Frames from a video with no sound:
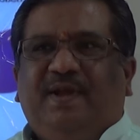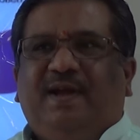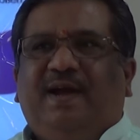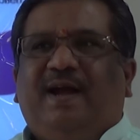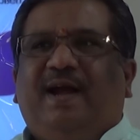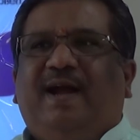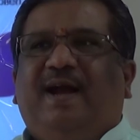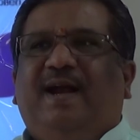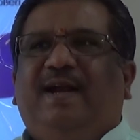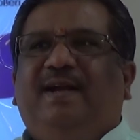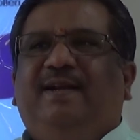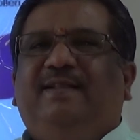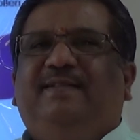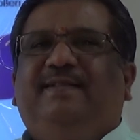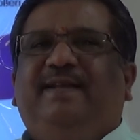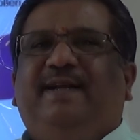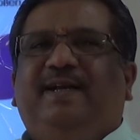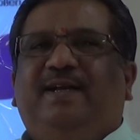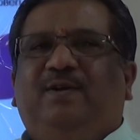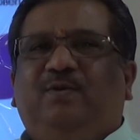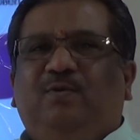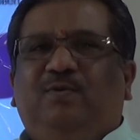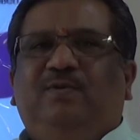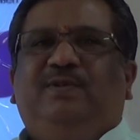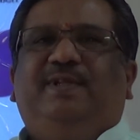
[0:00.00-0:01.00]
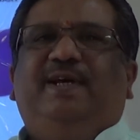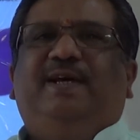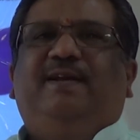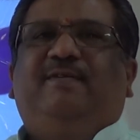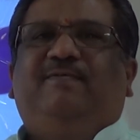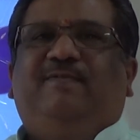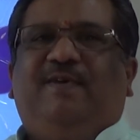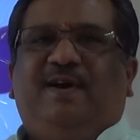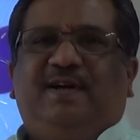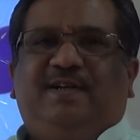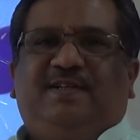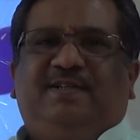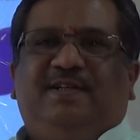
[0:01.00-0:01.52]
and they do their
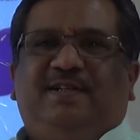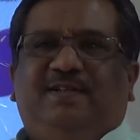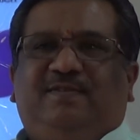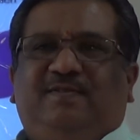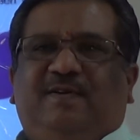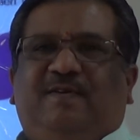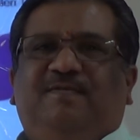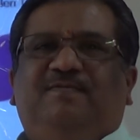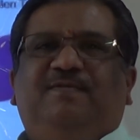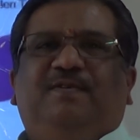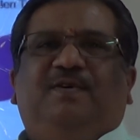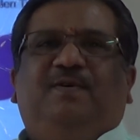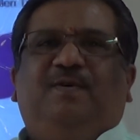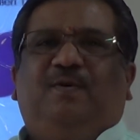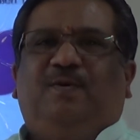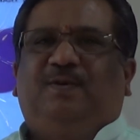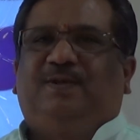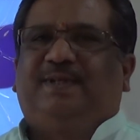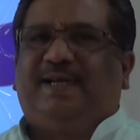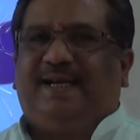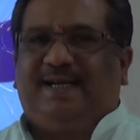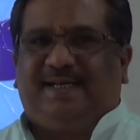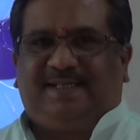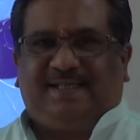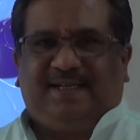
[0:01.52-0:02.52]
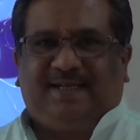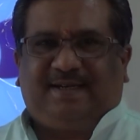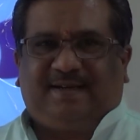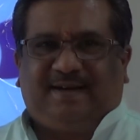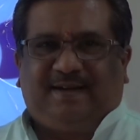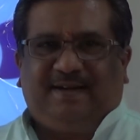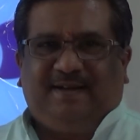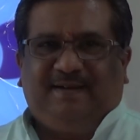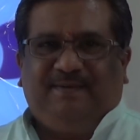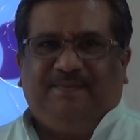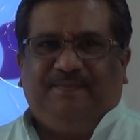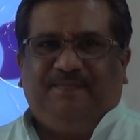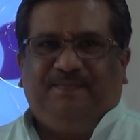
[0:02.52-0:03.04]
functions of growth,
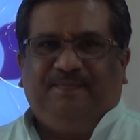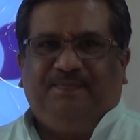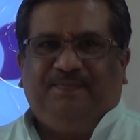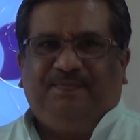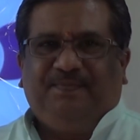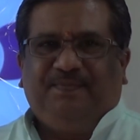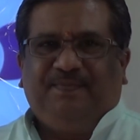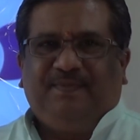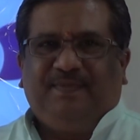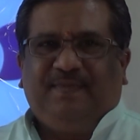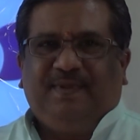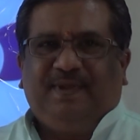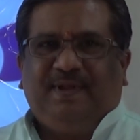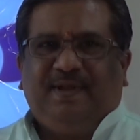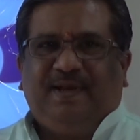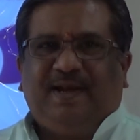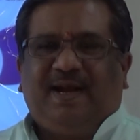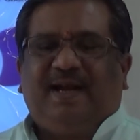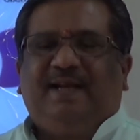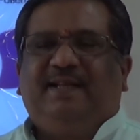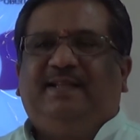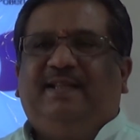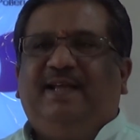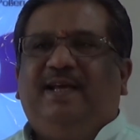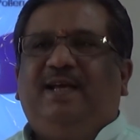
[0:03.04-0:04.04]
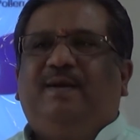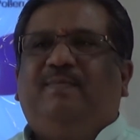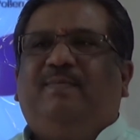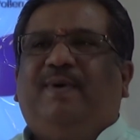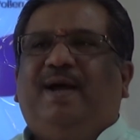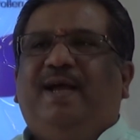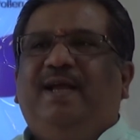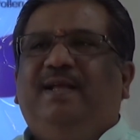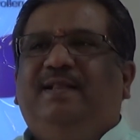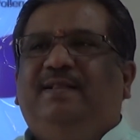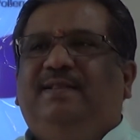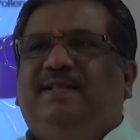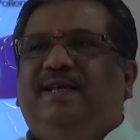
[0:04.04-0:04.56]
etc., and
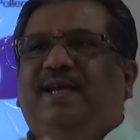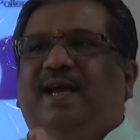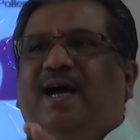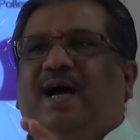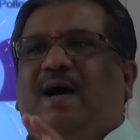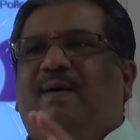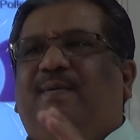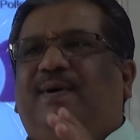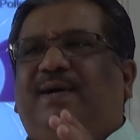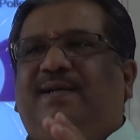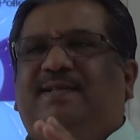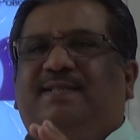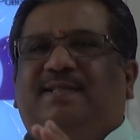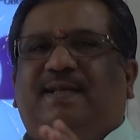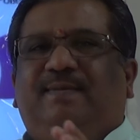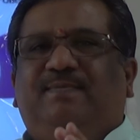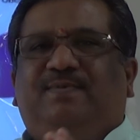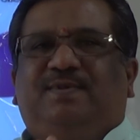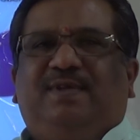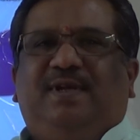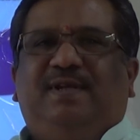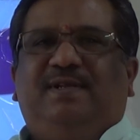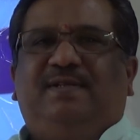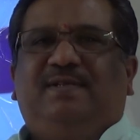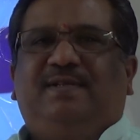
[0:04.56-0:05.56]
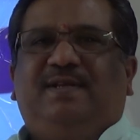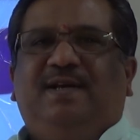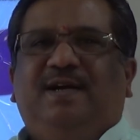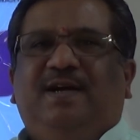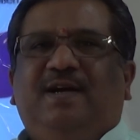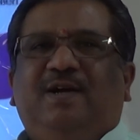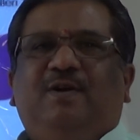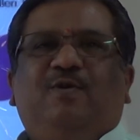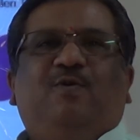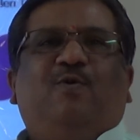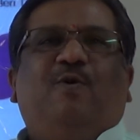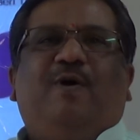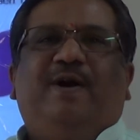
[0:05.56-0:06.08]
thereby they amongst themselves
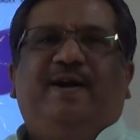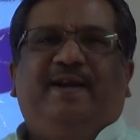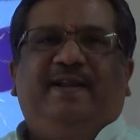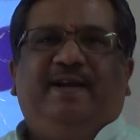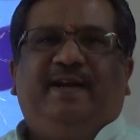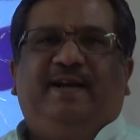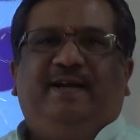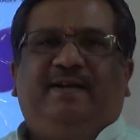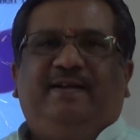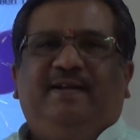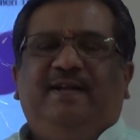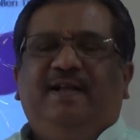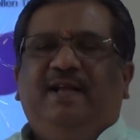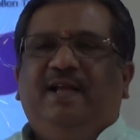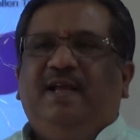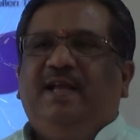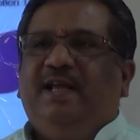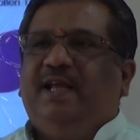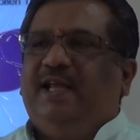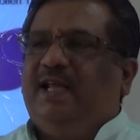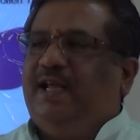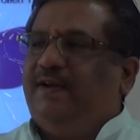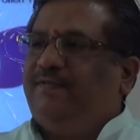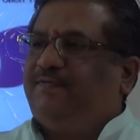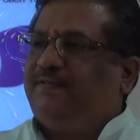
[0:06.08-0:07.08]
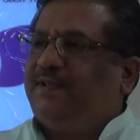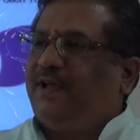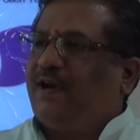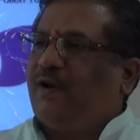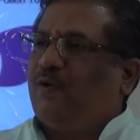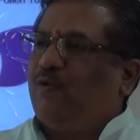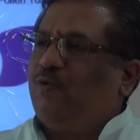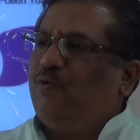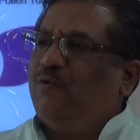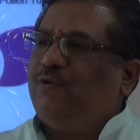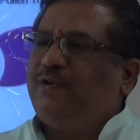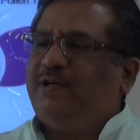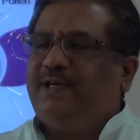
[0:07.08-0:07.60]
coordinate. If the
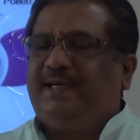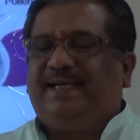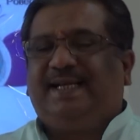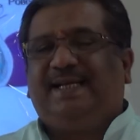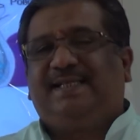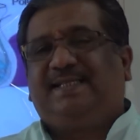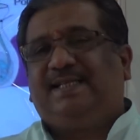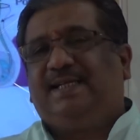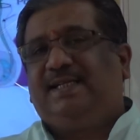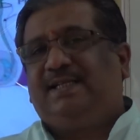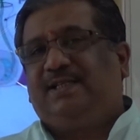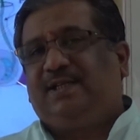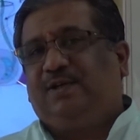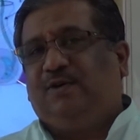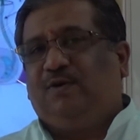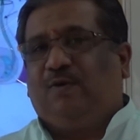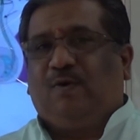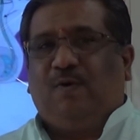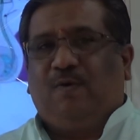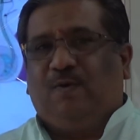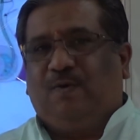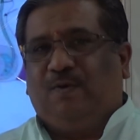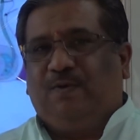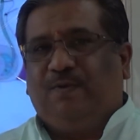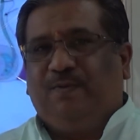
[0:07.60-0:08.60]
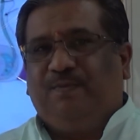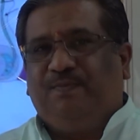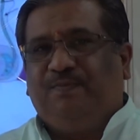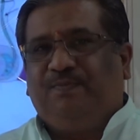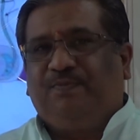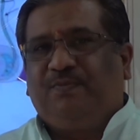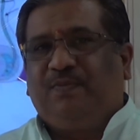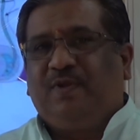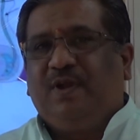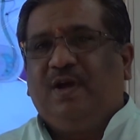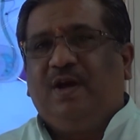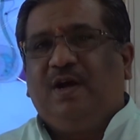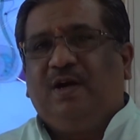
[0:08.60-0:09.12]
root doesn't grow
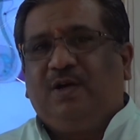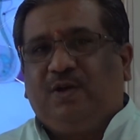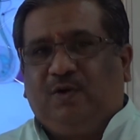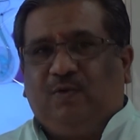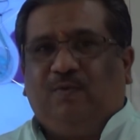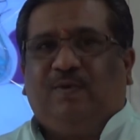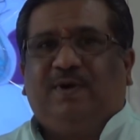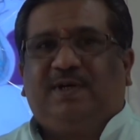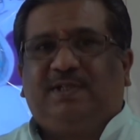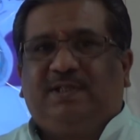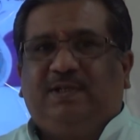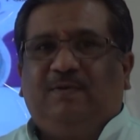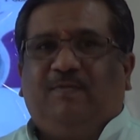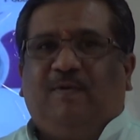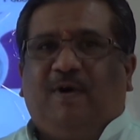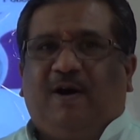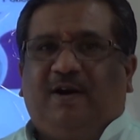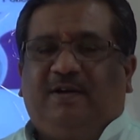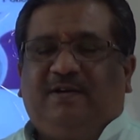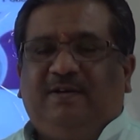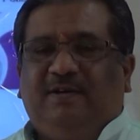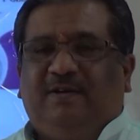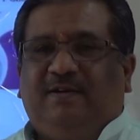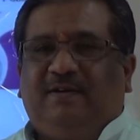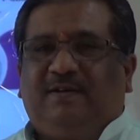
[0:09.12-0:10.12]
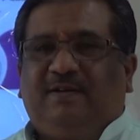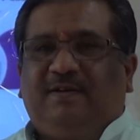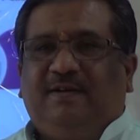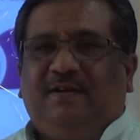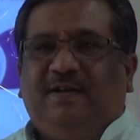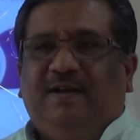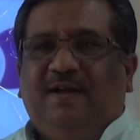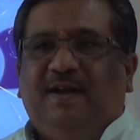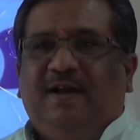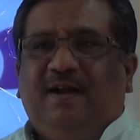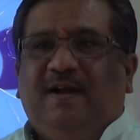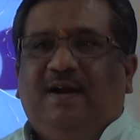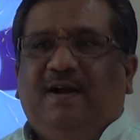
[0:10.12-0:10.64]
towards the water,
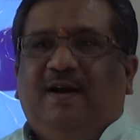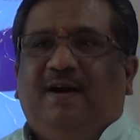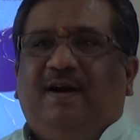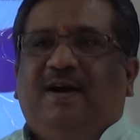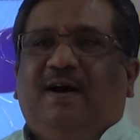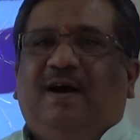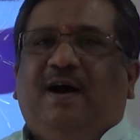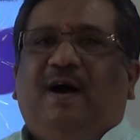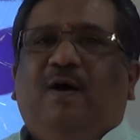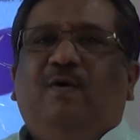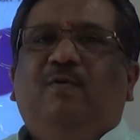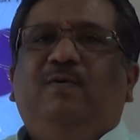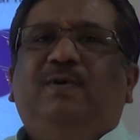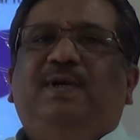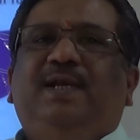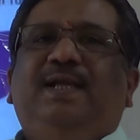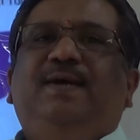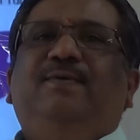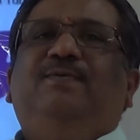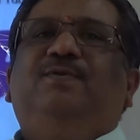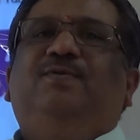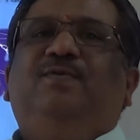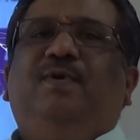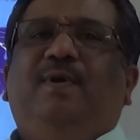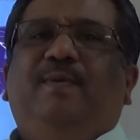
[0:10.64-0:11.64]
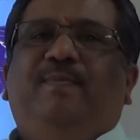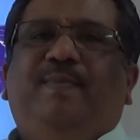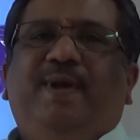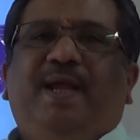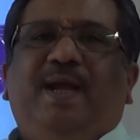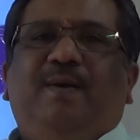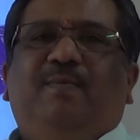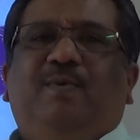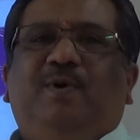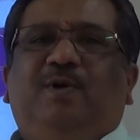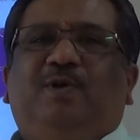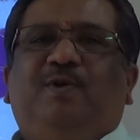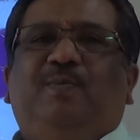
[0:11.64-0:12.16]
how leaves will be
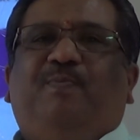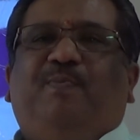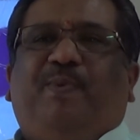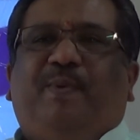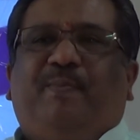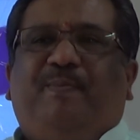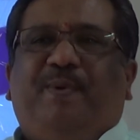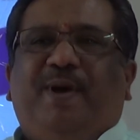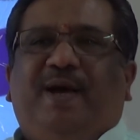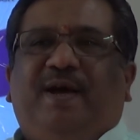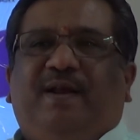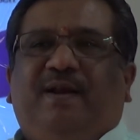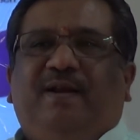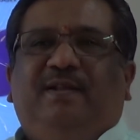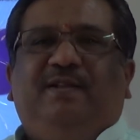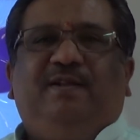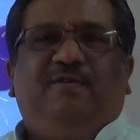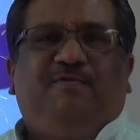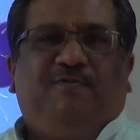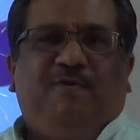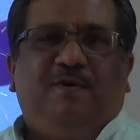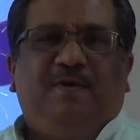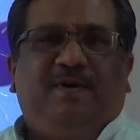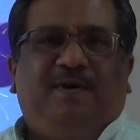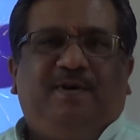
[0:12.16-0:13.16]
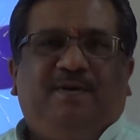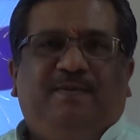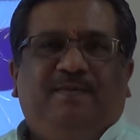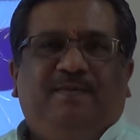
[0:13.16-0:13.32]
able to prepare the food?